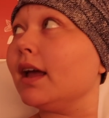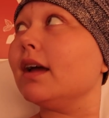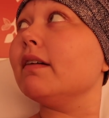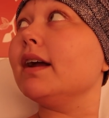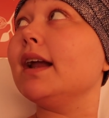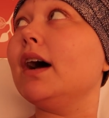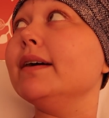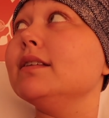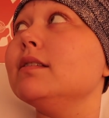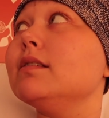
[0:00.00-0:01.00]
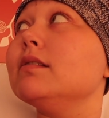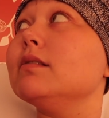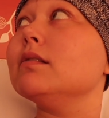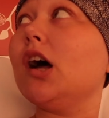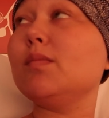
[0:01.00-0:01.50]
And right now it's
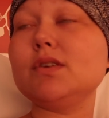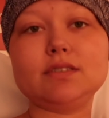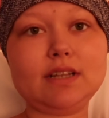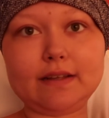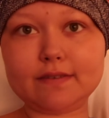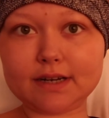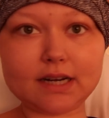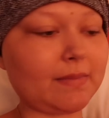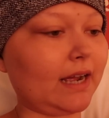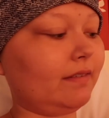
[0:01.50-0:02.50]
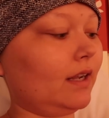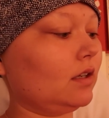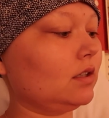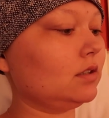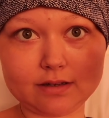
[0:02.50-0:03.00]
almost 11 and I'm
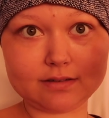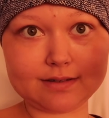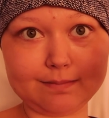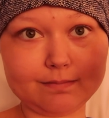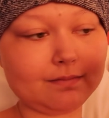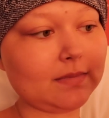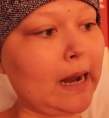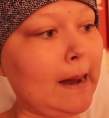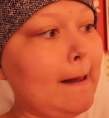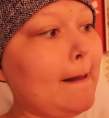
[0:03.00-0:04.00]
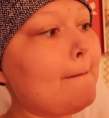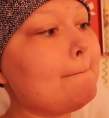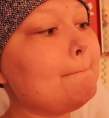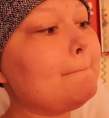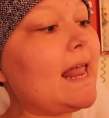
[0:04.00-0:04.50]
having some
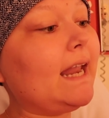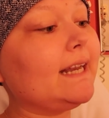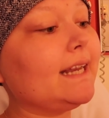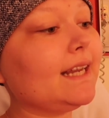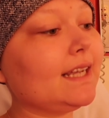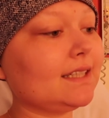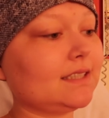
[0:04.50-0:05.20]
melon.